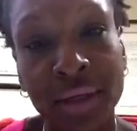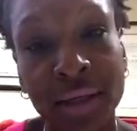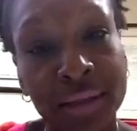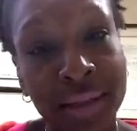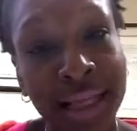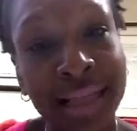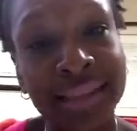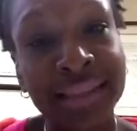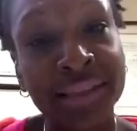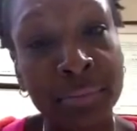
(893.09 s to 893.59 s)

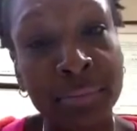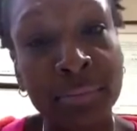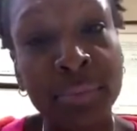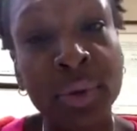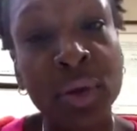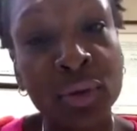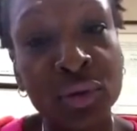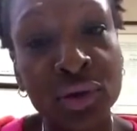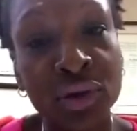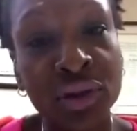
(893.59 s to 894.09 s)
That's some
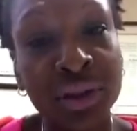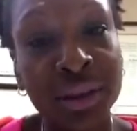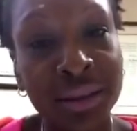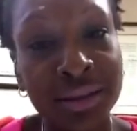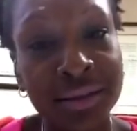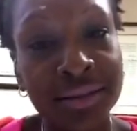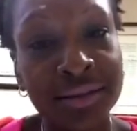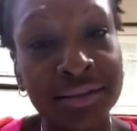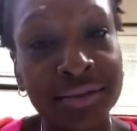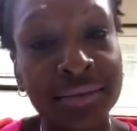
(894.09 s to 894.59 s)

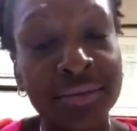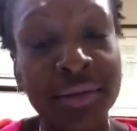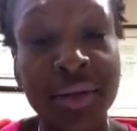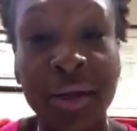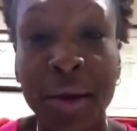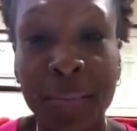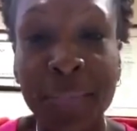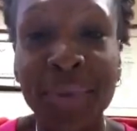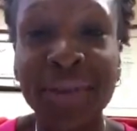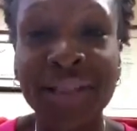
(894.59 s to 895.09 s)
bullshit.
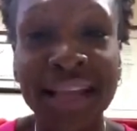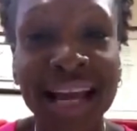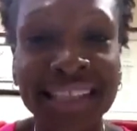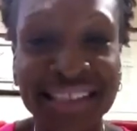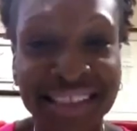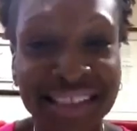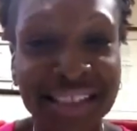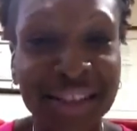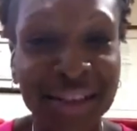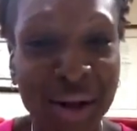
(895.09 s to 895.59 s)
But
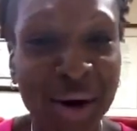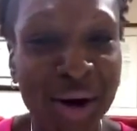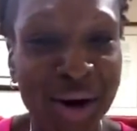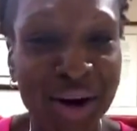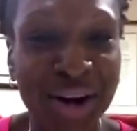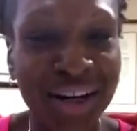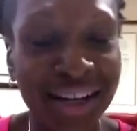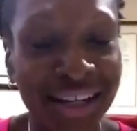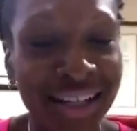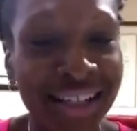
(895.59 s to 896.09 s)
that's the
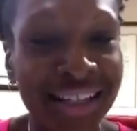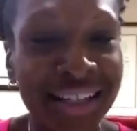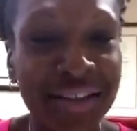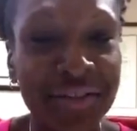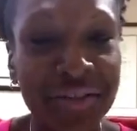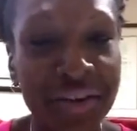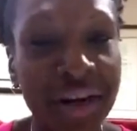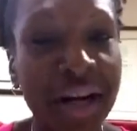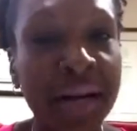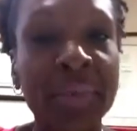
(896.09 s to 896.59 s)
law.
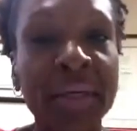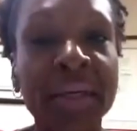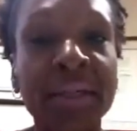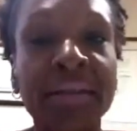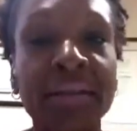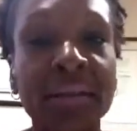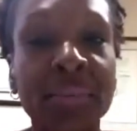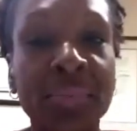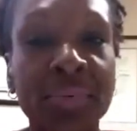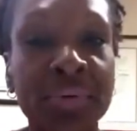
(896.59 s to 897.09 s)
right?
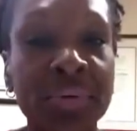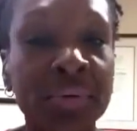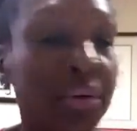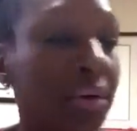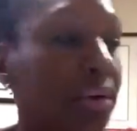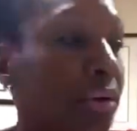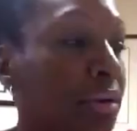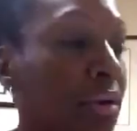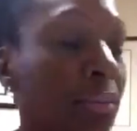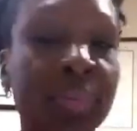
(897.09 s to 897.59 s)
Because
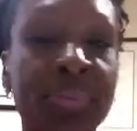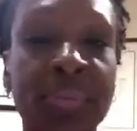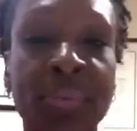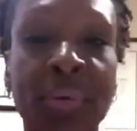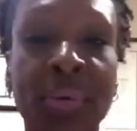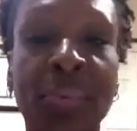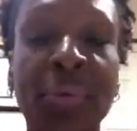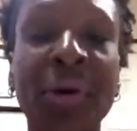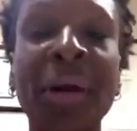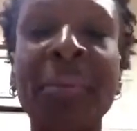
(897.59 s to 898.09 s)

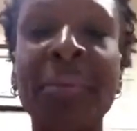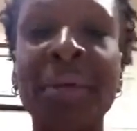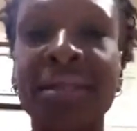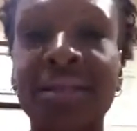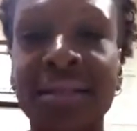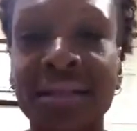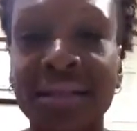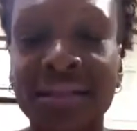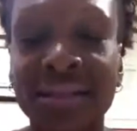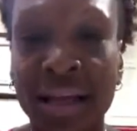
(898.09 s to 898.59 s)
the premise
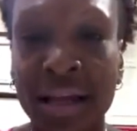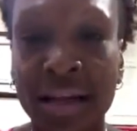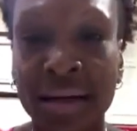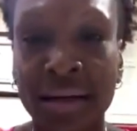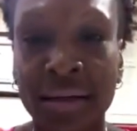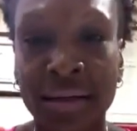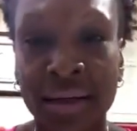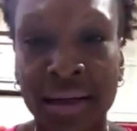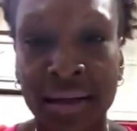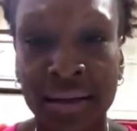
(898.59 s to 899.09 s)
is
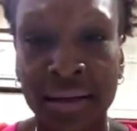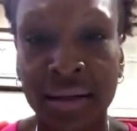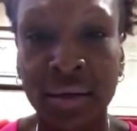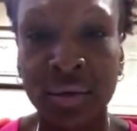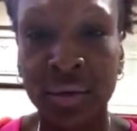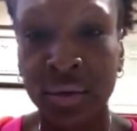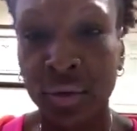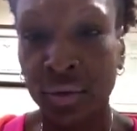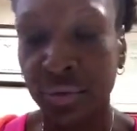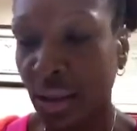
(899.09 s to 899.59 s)
that
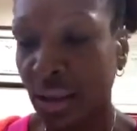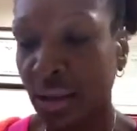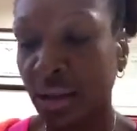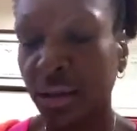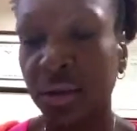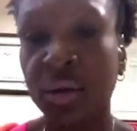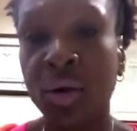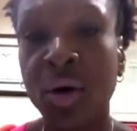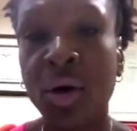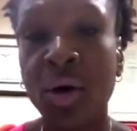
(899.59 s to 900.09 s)

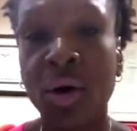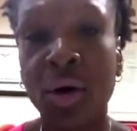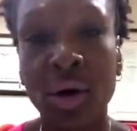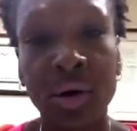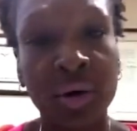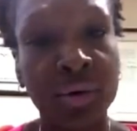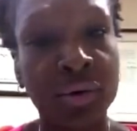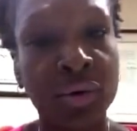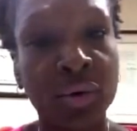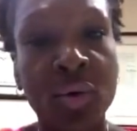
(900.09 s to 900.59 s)
the law
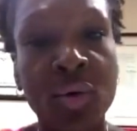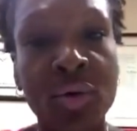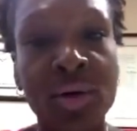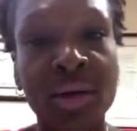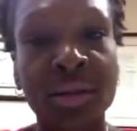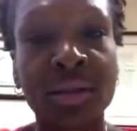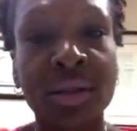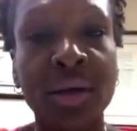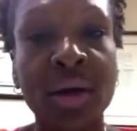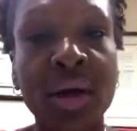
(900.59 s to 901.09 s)
or the
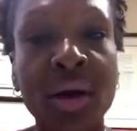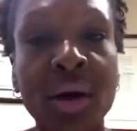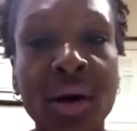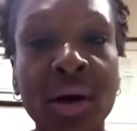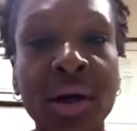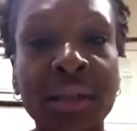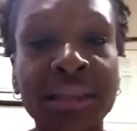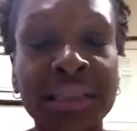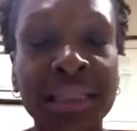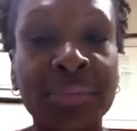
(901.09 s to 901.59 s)
courts
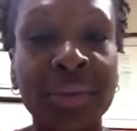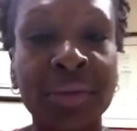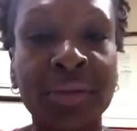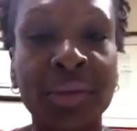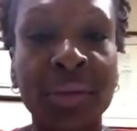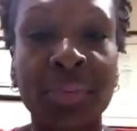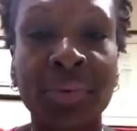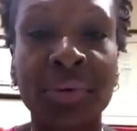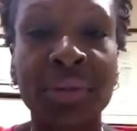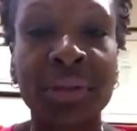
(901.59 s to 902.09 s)
are attempting
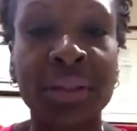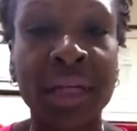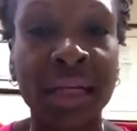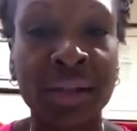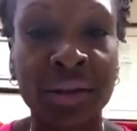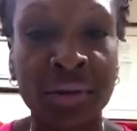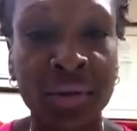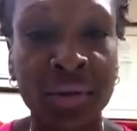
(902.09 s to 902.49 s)
to protect